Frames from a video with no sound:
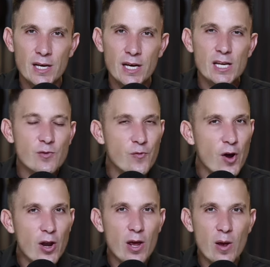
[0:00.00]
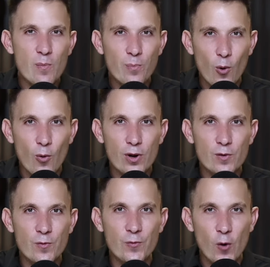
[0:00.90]
is very
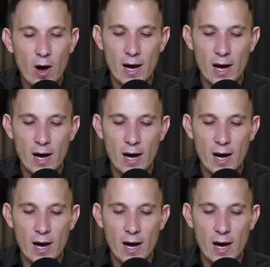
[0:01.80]
important for